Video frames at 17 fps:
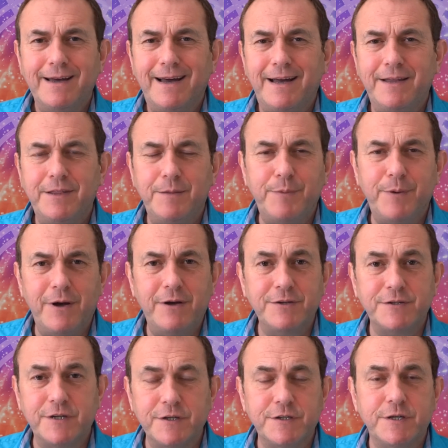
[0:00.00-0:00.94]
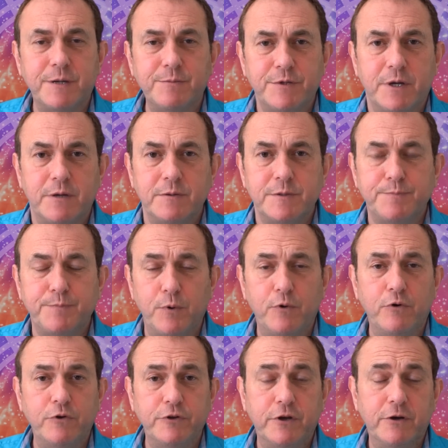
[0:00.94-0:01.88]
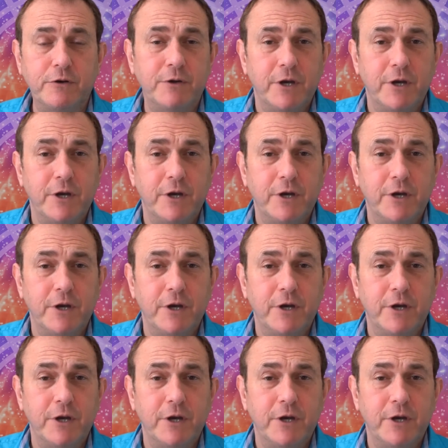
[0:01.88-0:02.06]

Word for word: and the past can sometimes bore you.